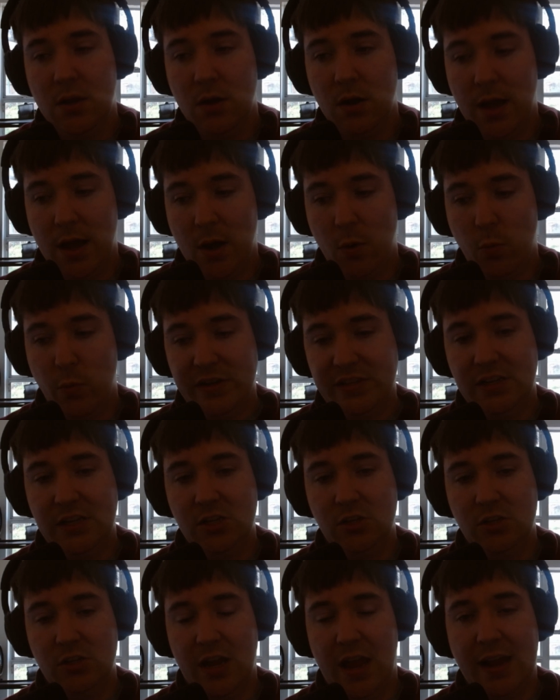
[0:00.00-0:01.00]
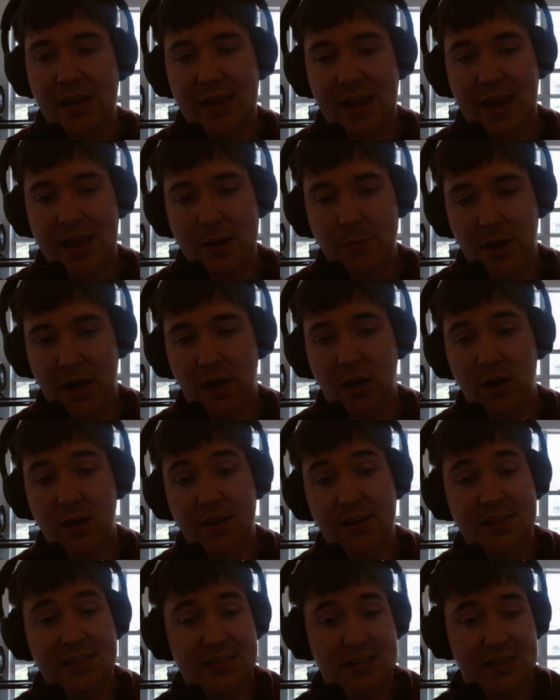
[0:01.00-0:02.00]
Whiskey Jack and Perrin
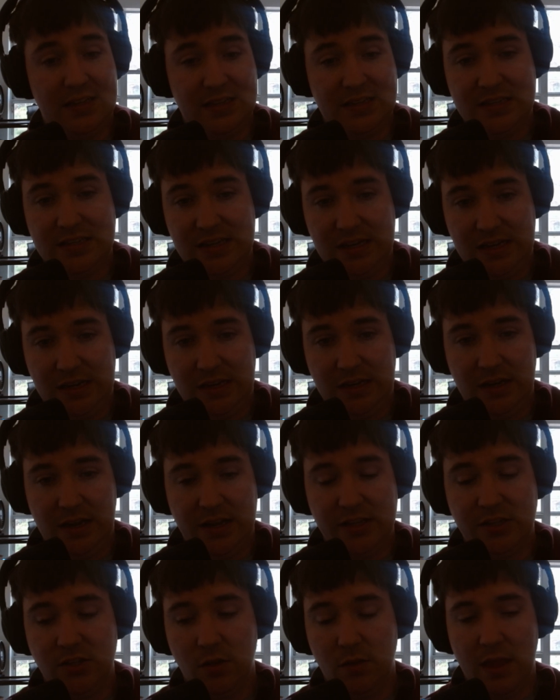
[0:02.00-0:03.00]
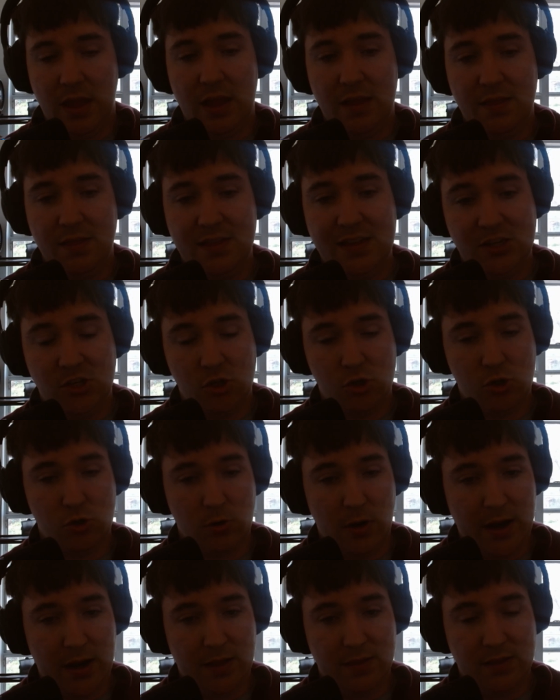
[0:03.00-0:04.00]
against Lysine. And so this
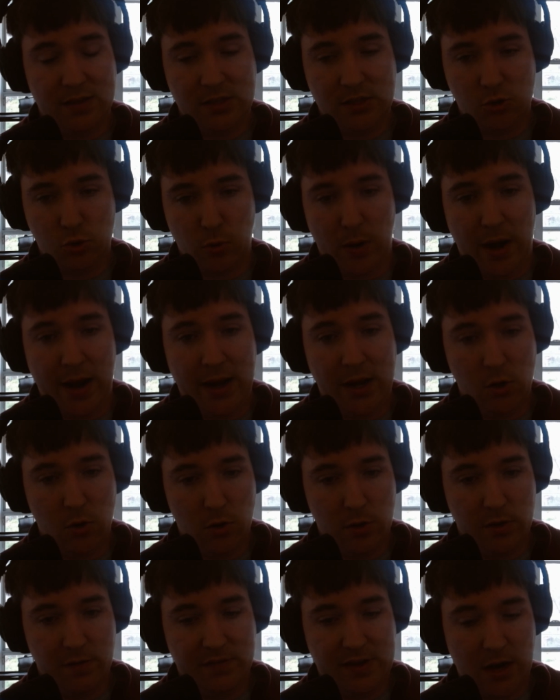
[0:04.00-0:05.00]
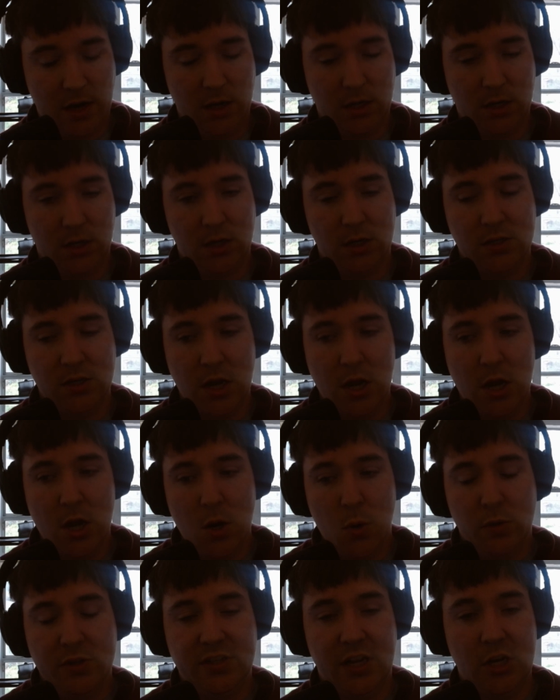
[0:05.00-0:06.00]
triangle of characters
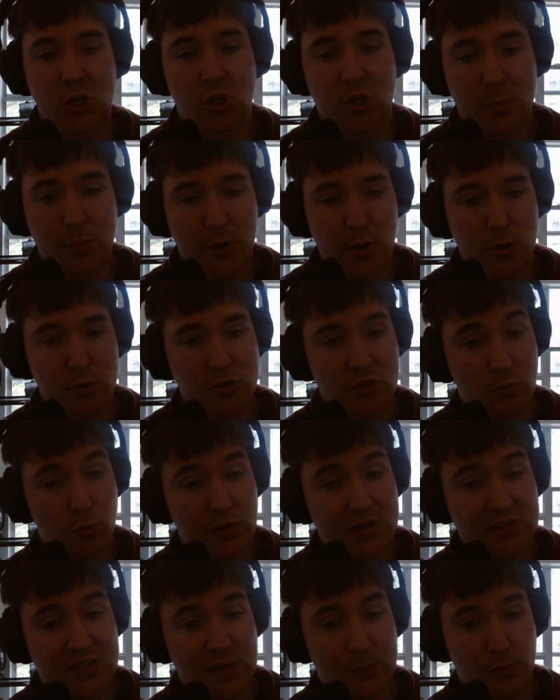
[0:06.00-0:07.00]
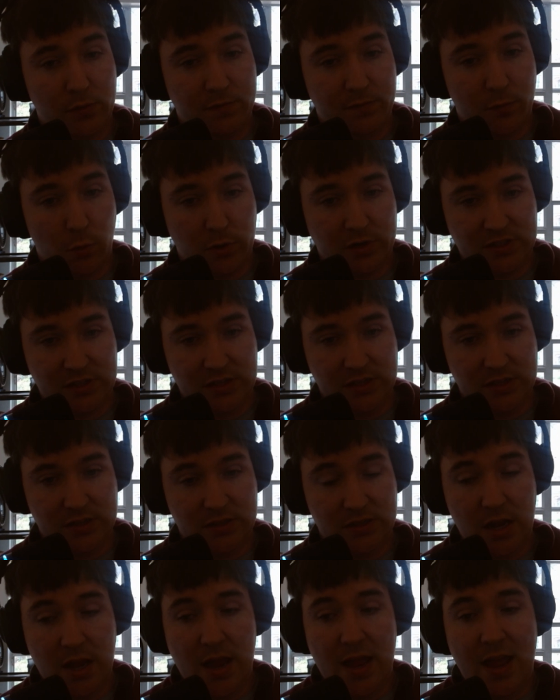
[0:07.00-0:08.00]
will essentially oppose three separate
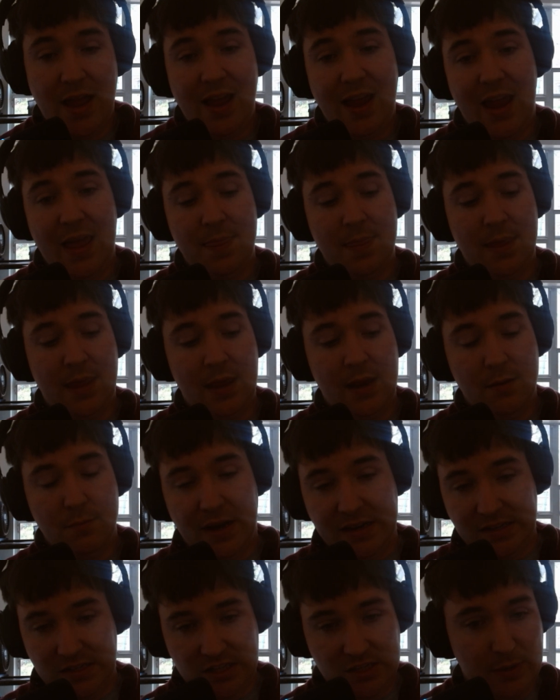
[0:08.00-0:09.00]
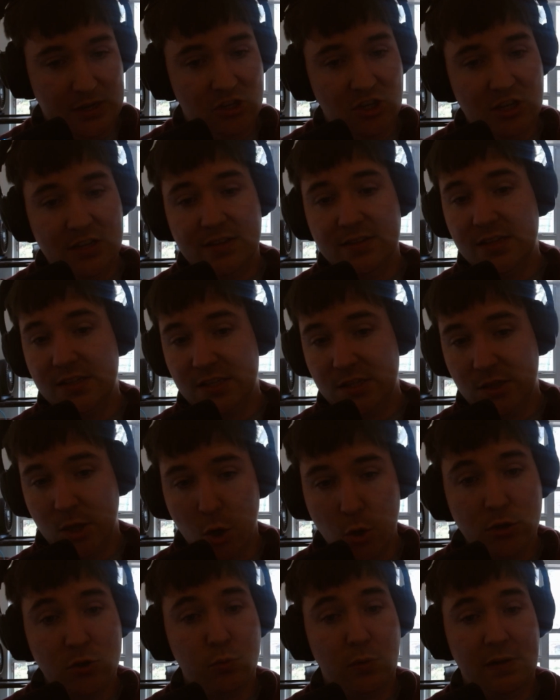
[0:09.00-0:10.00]
forces. And then my suspicion is
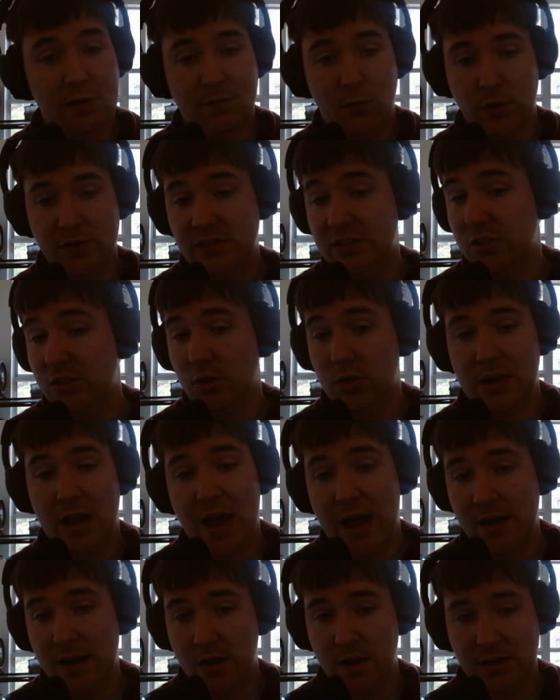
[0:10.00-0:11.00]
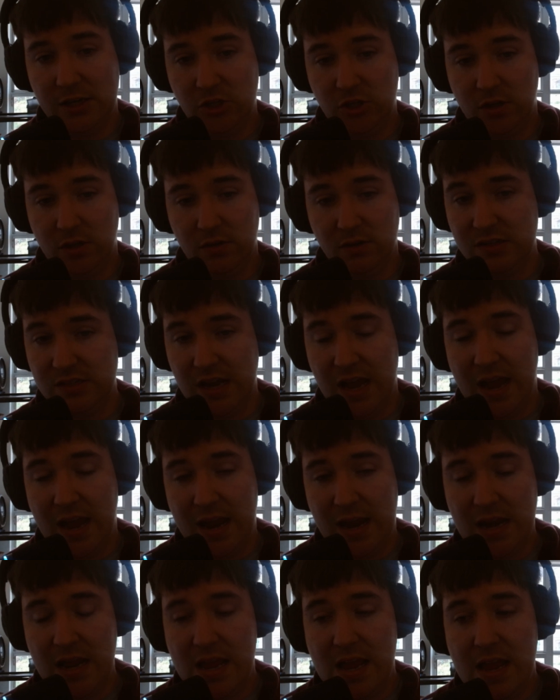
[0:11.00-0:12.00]
those three forces are not on each other's
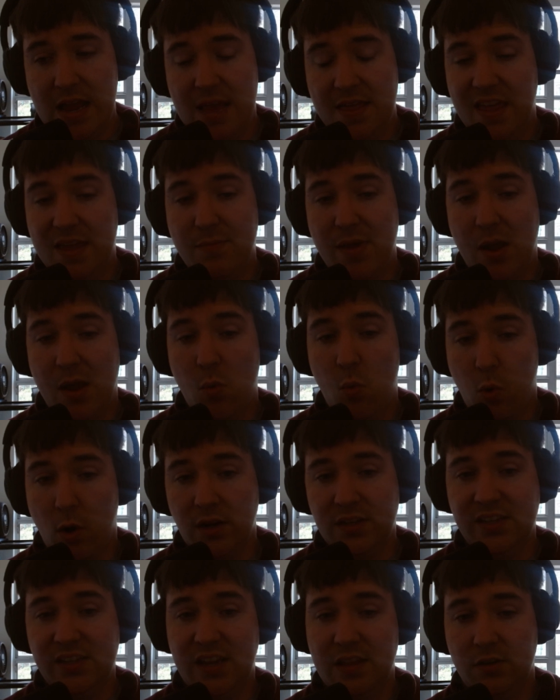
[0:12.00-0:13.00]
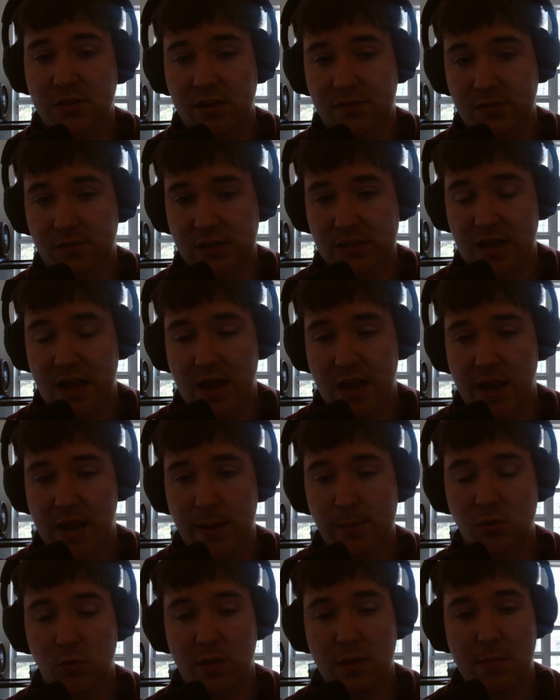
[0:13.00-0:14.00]
side. They may work together at different
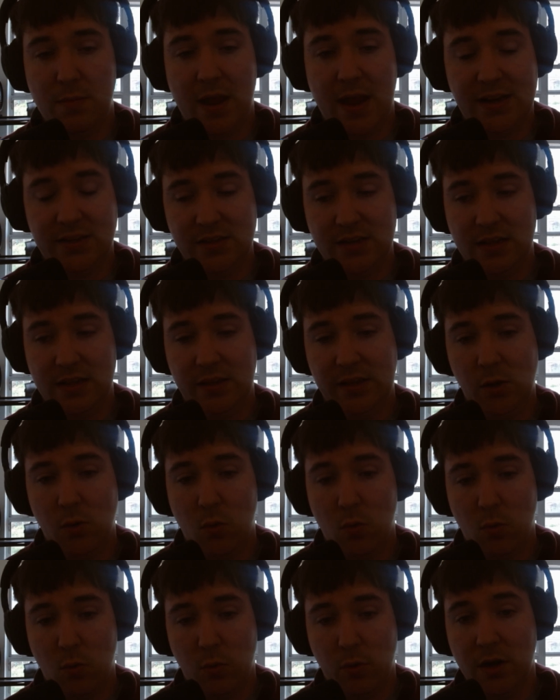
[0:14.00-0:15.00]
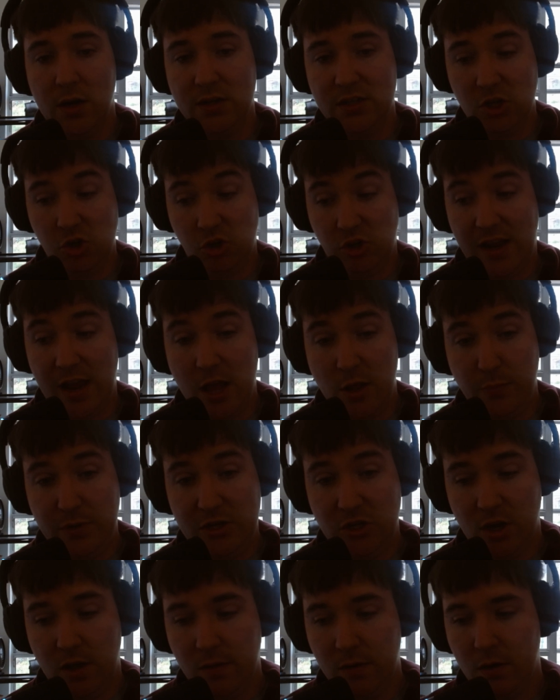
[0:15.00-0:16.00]
times, or they may accidentally or unintentionally help
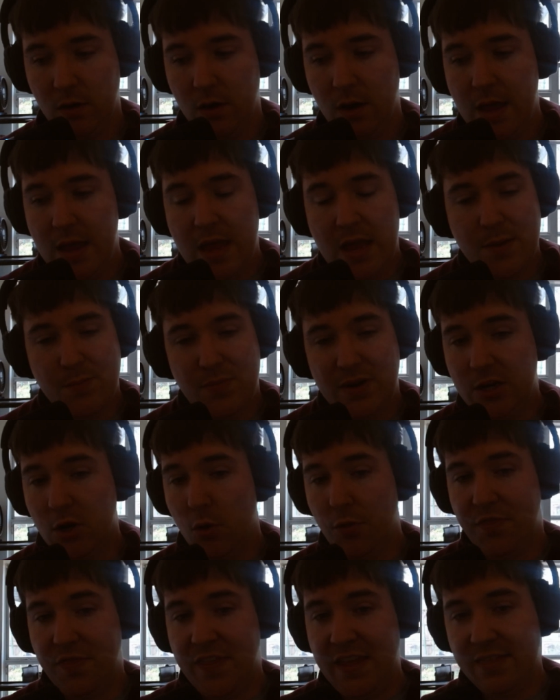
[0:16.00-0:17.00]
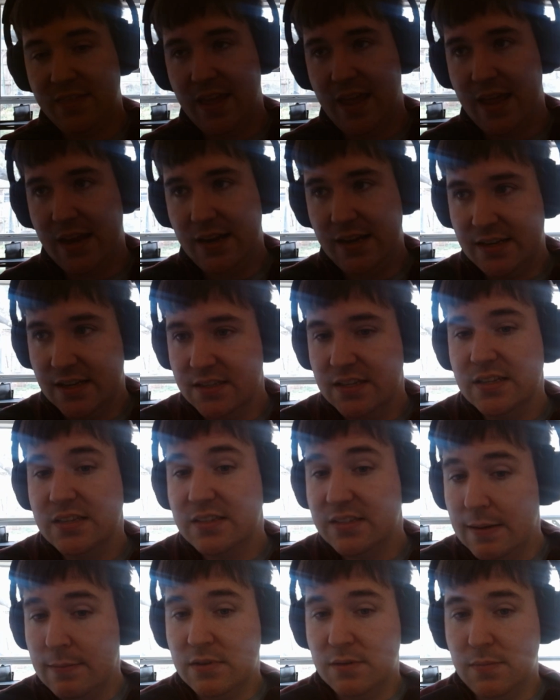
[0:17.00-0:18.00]
each other. But I don't think that, it doesn't
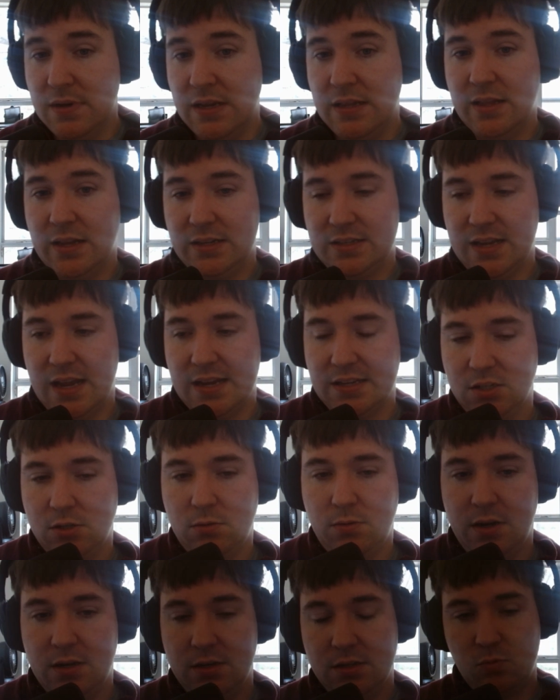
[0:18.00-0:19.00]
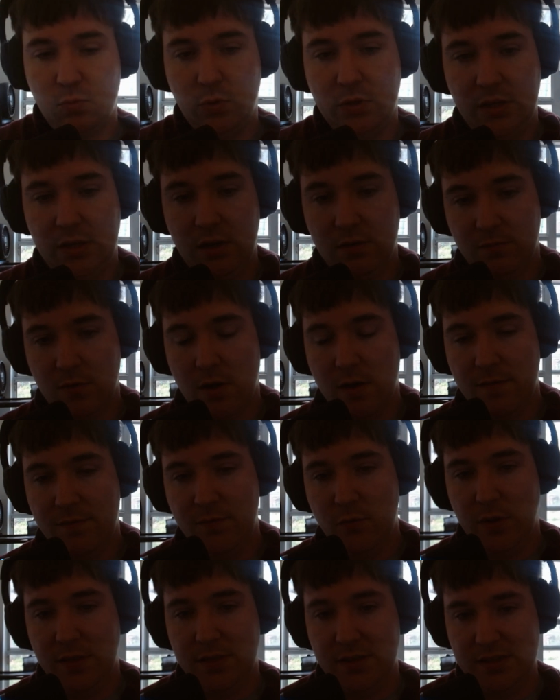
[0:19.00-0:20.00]
seem to me like Tassicren is really
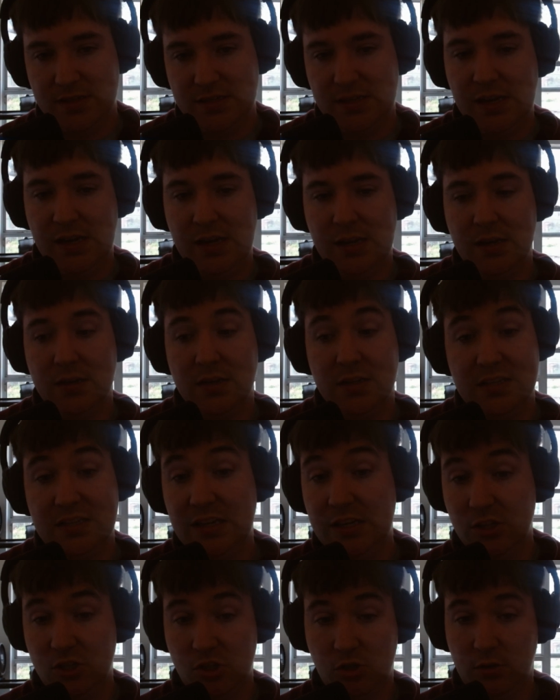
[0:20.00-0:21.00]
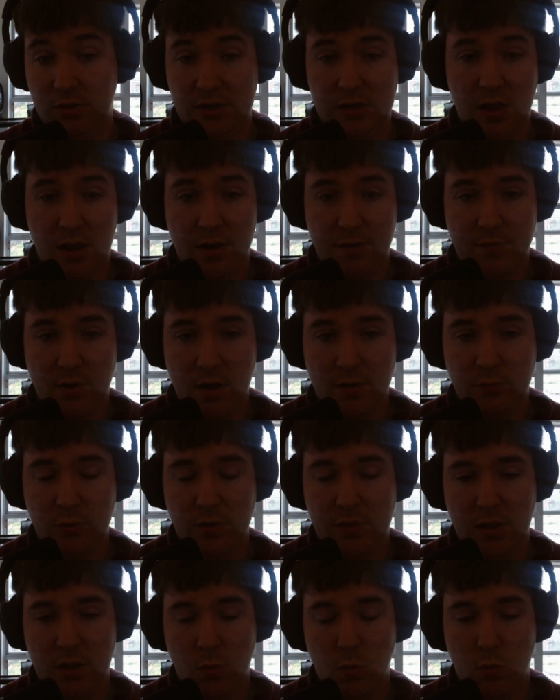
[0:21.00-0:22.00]
involved with Lysine. Lysine is certainly not involved
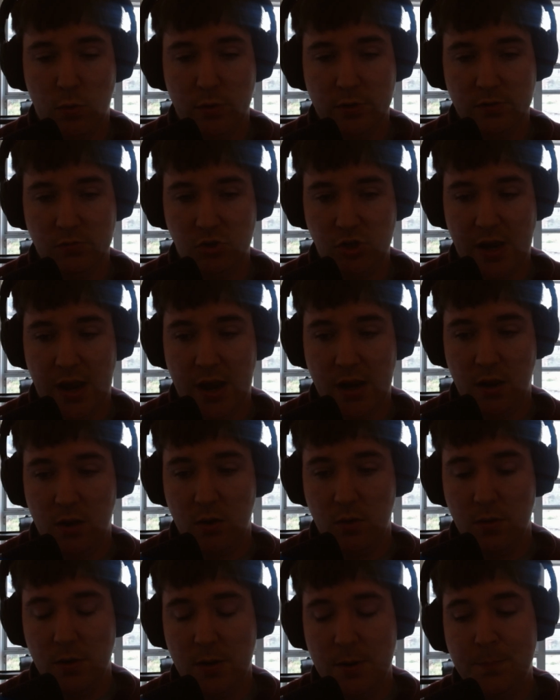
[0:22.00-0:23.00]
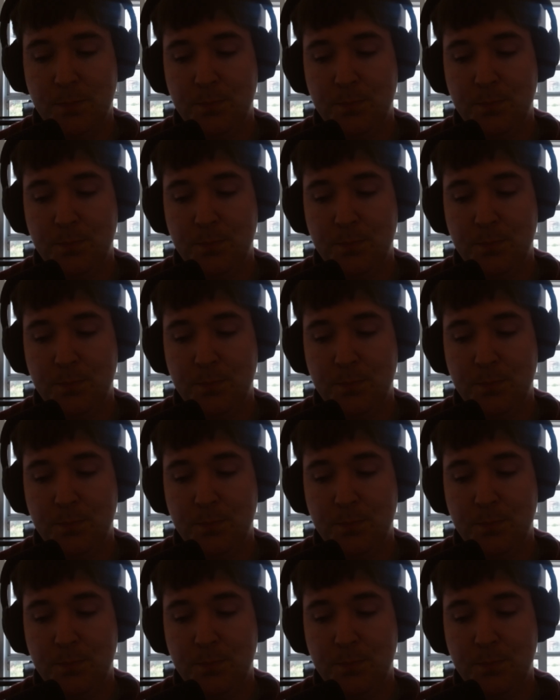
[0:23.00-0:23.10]
with the Warrens of Shadow,